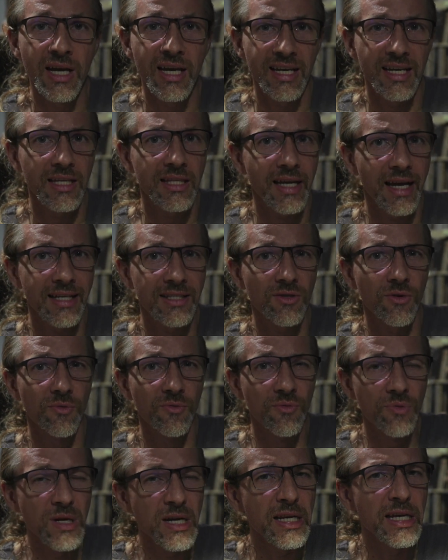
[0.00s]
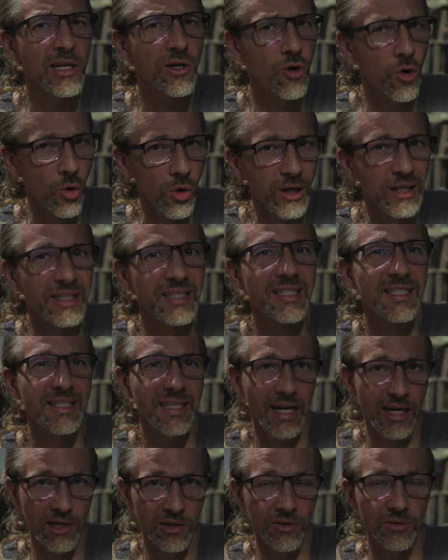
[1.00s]
It has a really cold
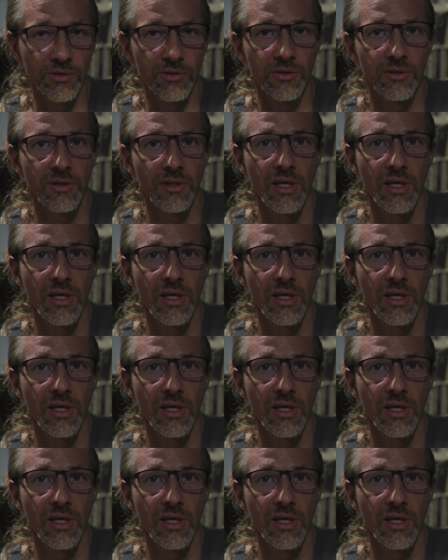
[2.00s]
sound,